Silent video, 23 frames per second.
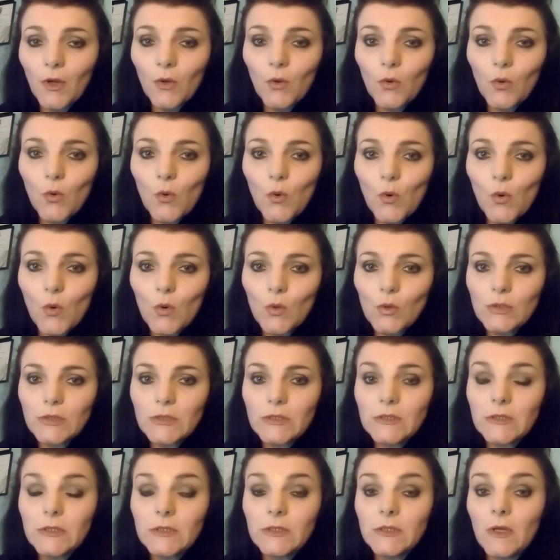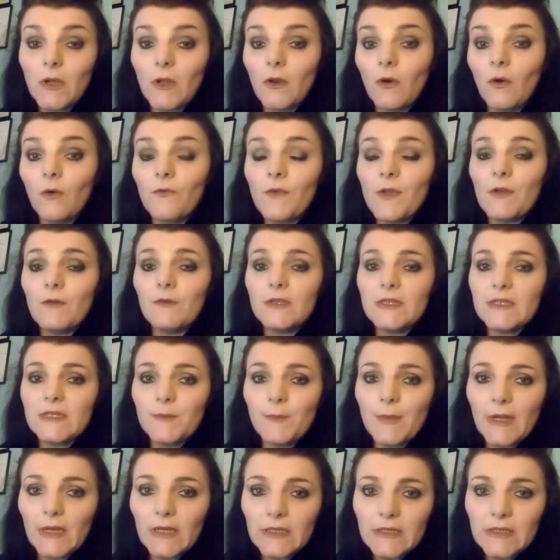cause a lot of
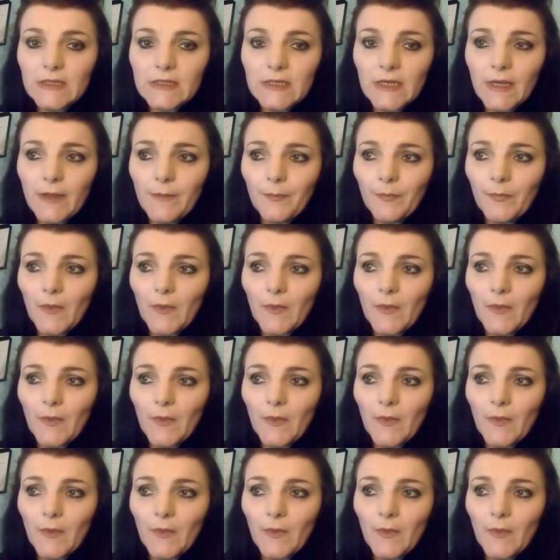irritability,